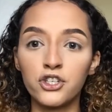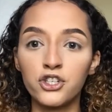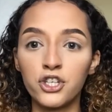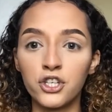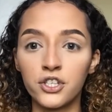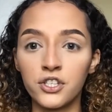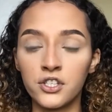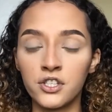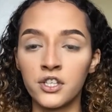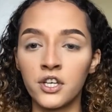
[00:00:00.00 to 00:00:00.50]

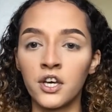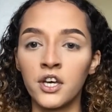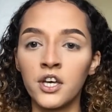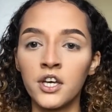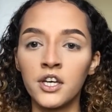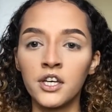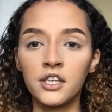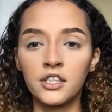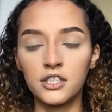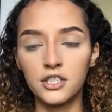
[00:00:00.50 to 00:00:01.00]
just
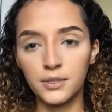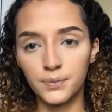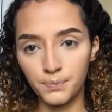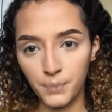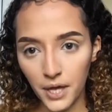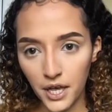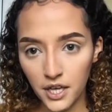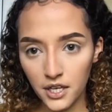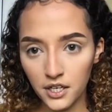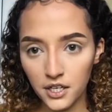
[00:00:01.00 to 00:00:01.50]

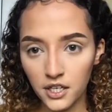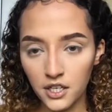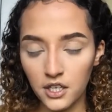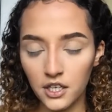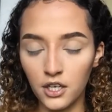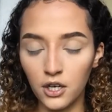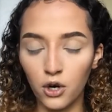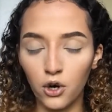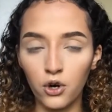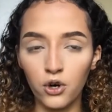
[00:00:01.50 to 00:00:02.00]
spend,
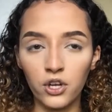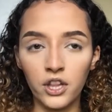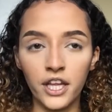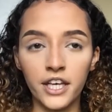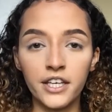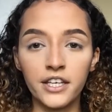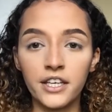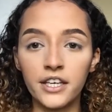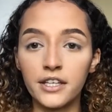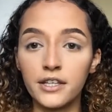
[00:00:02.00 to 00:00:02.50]
or
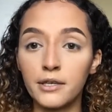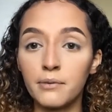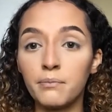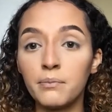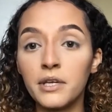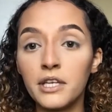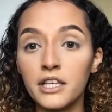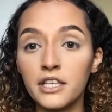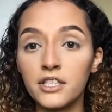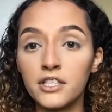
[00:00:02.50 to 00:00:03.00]
like get the
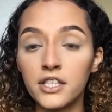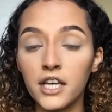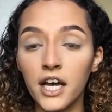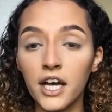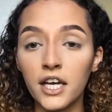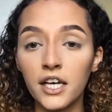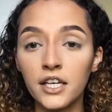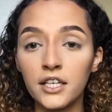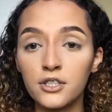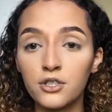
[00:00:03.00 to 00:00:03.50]
mini
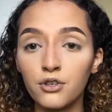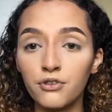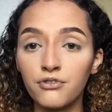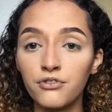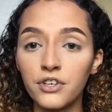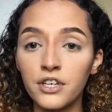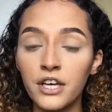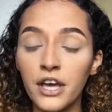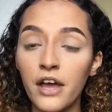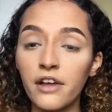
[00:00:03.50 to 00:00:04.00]
size of
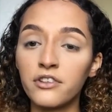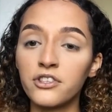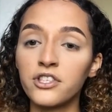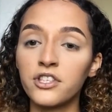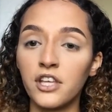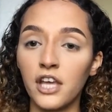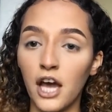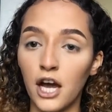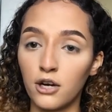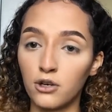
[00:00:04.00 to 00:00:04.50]
it and
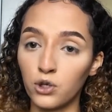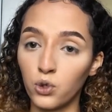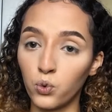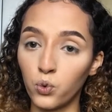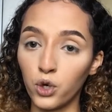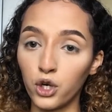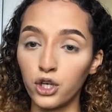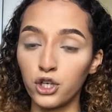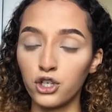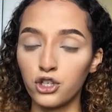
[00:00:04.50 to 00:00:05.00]
see how it
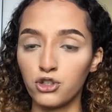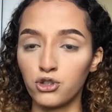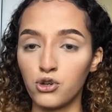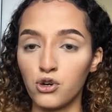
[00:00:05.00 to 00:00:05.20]
works.